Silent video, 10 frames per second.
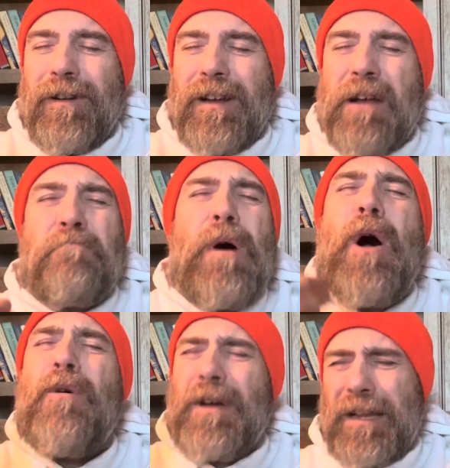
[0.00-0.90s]
like
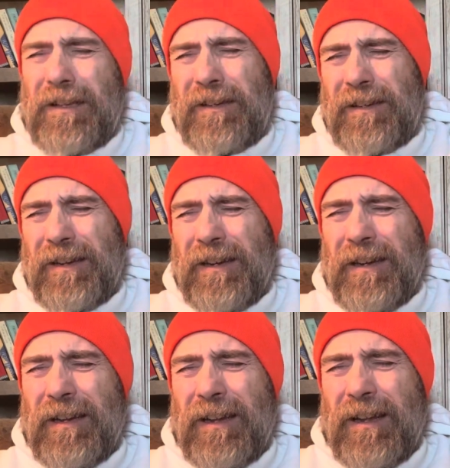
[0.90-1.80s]
poets.
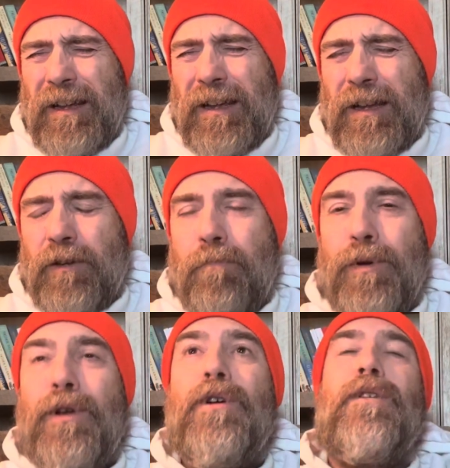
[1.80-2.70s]
It's
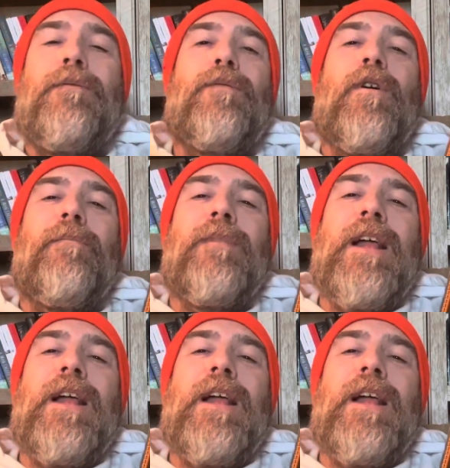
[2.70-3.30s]
beautiful.